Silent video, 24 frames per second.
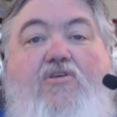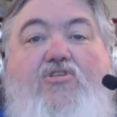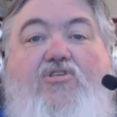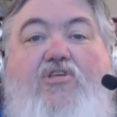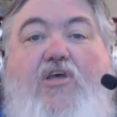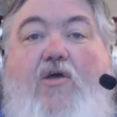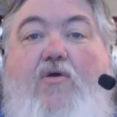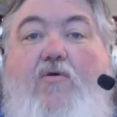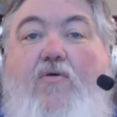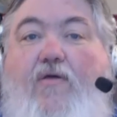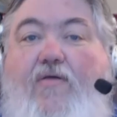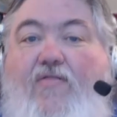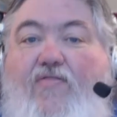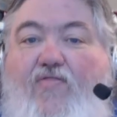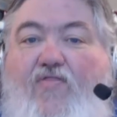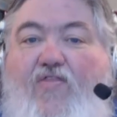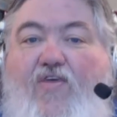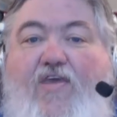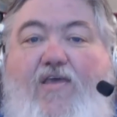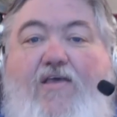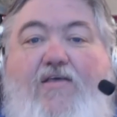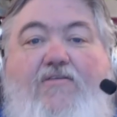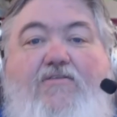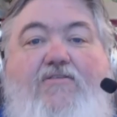So
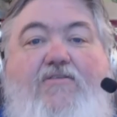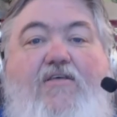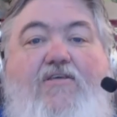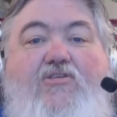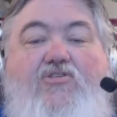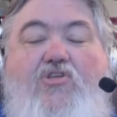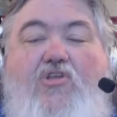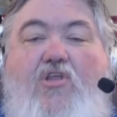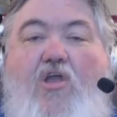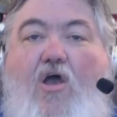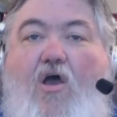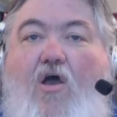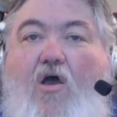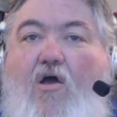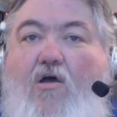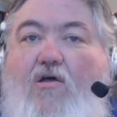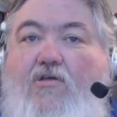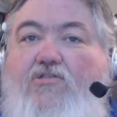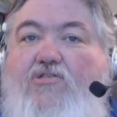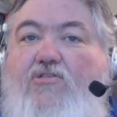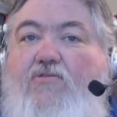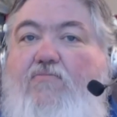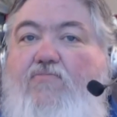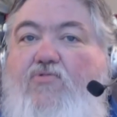this is an
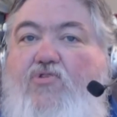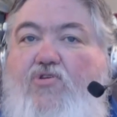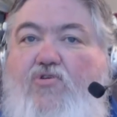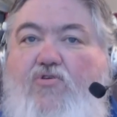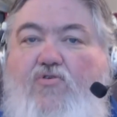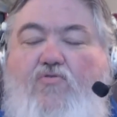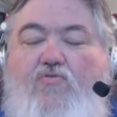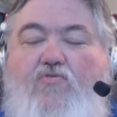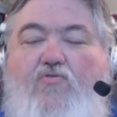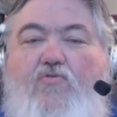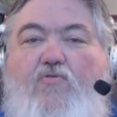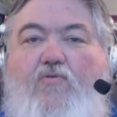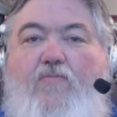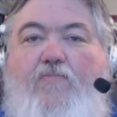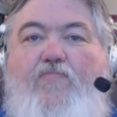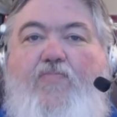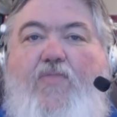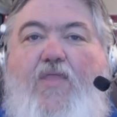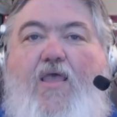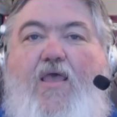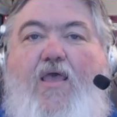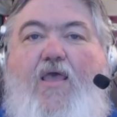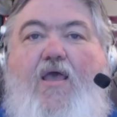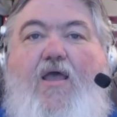awesome tool,
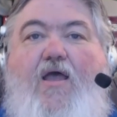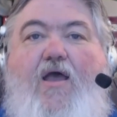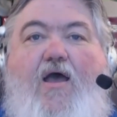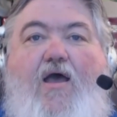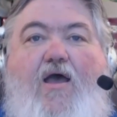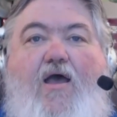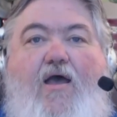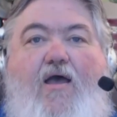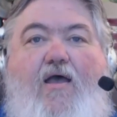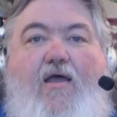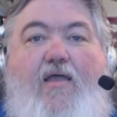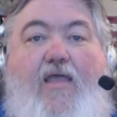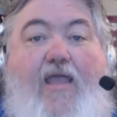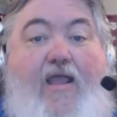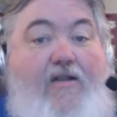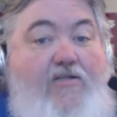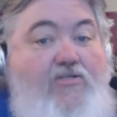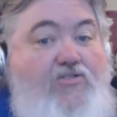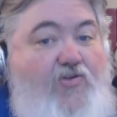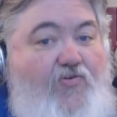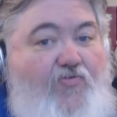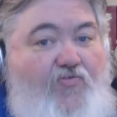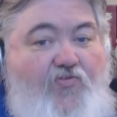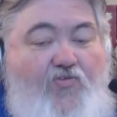uh, and
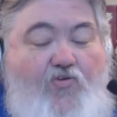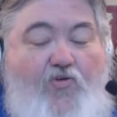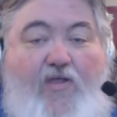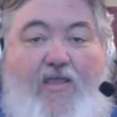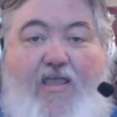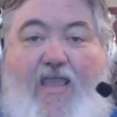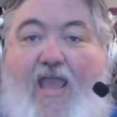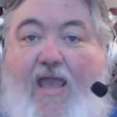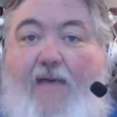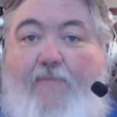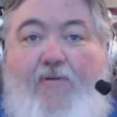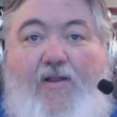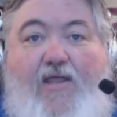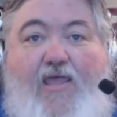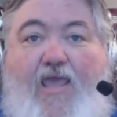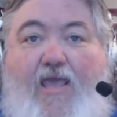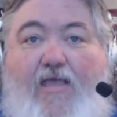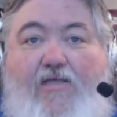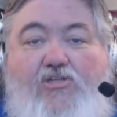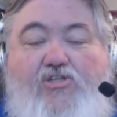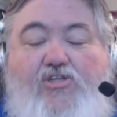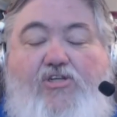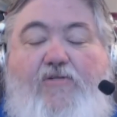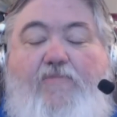it's a free
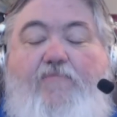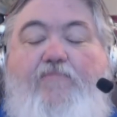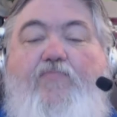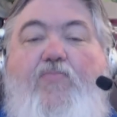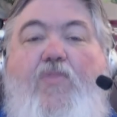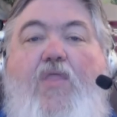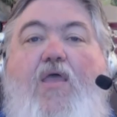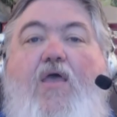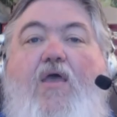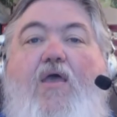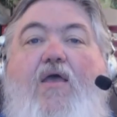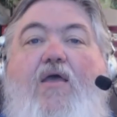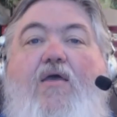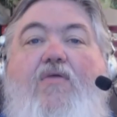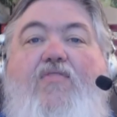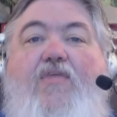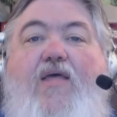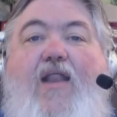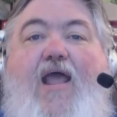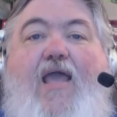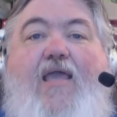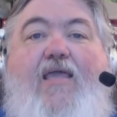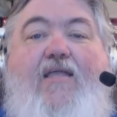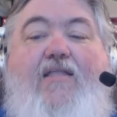application
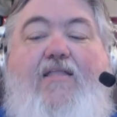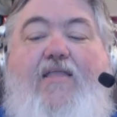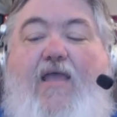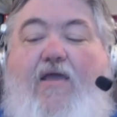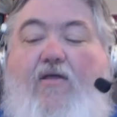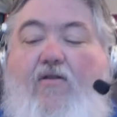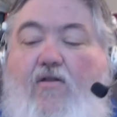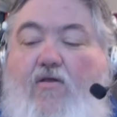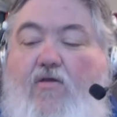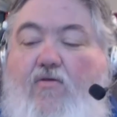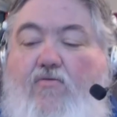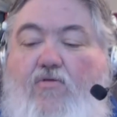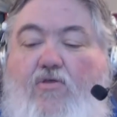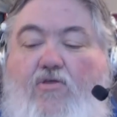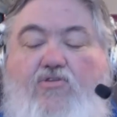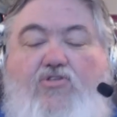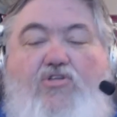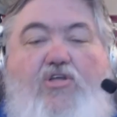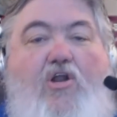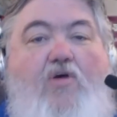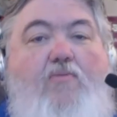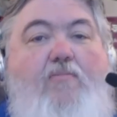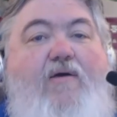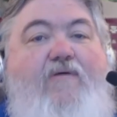that I can download, use
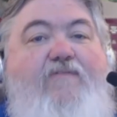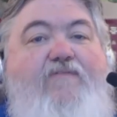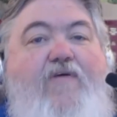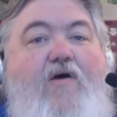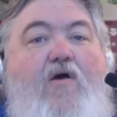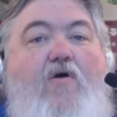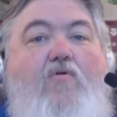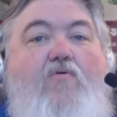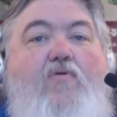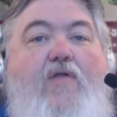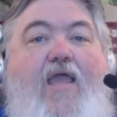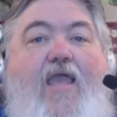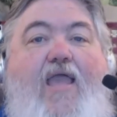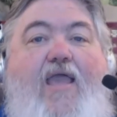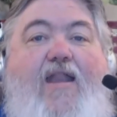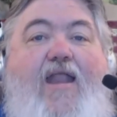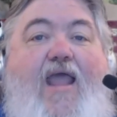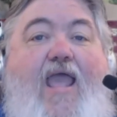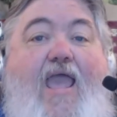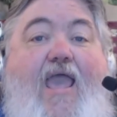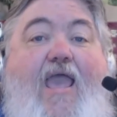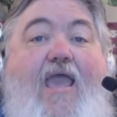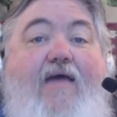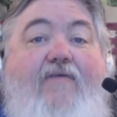it on my phone, and
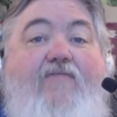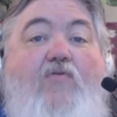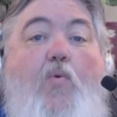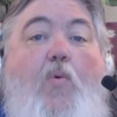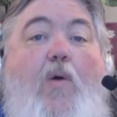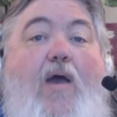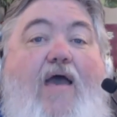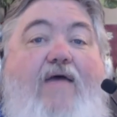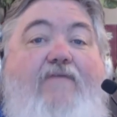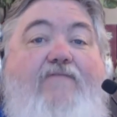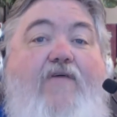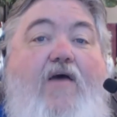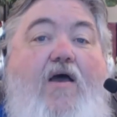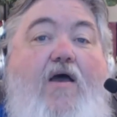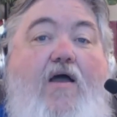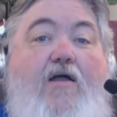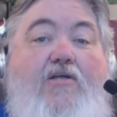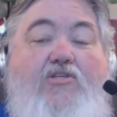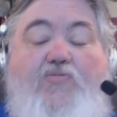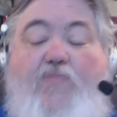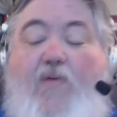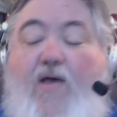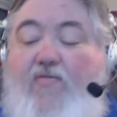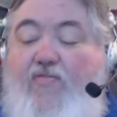have a Wi-Fi
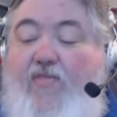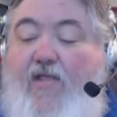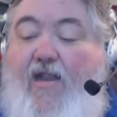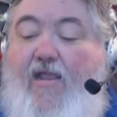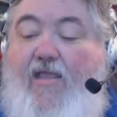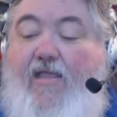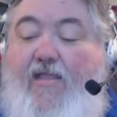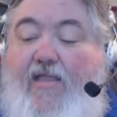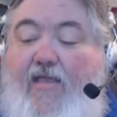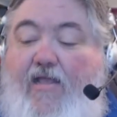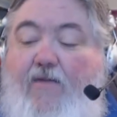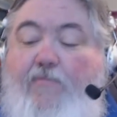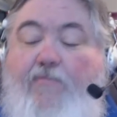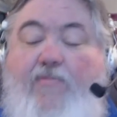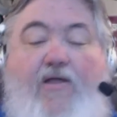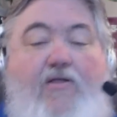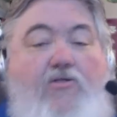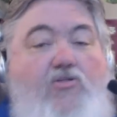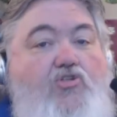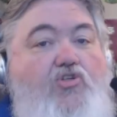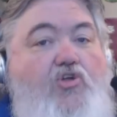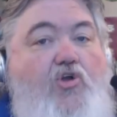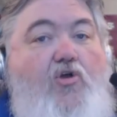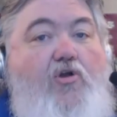hotspot. Then I can hit a
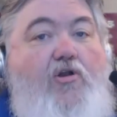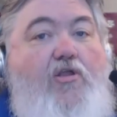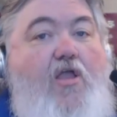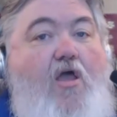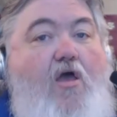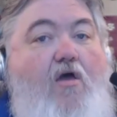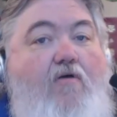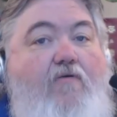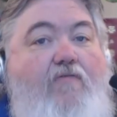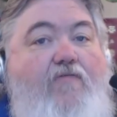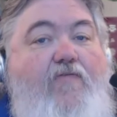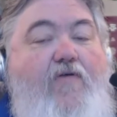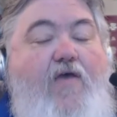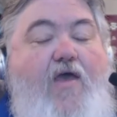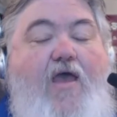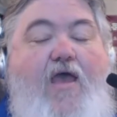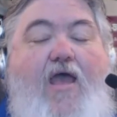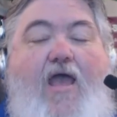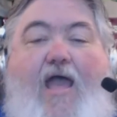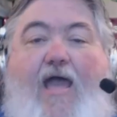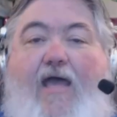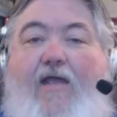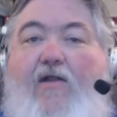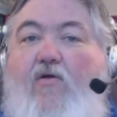button, turn it off.
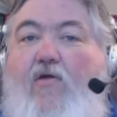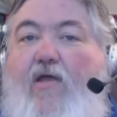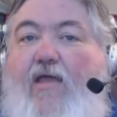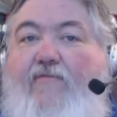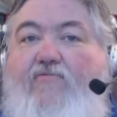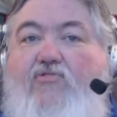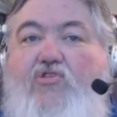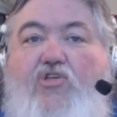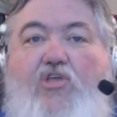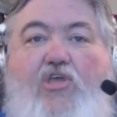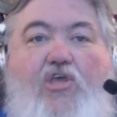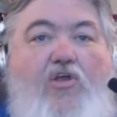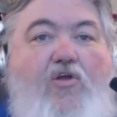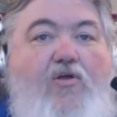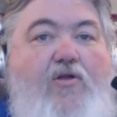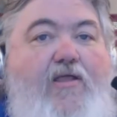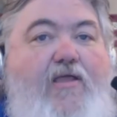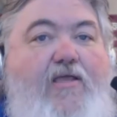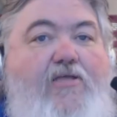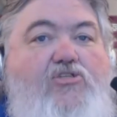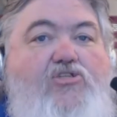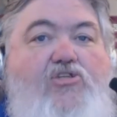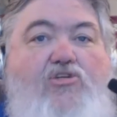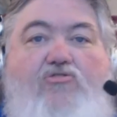I don't have
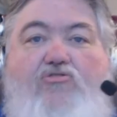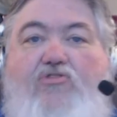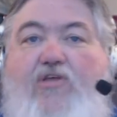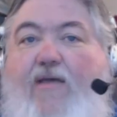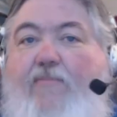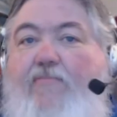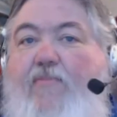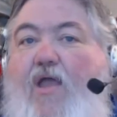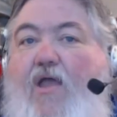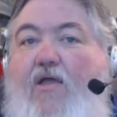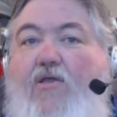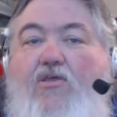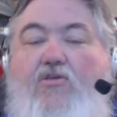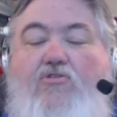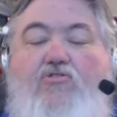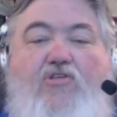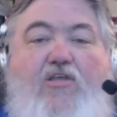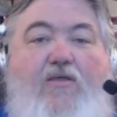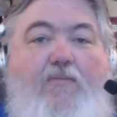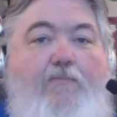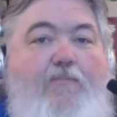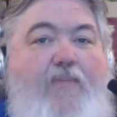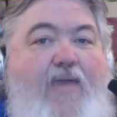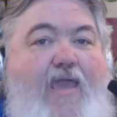security issues. I'm not
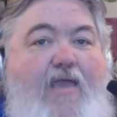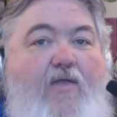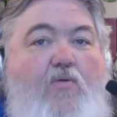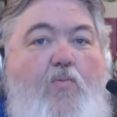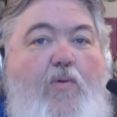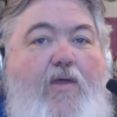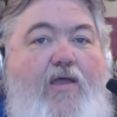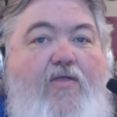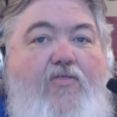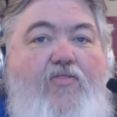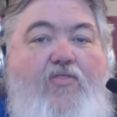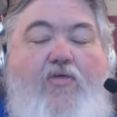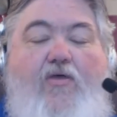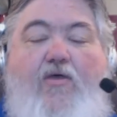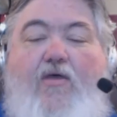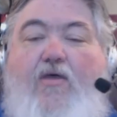using bandwidth.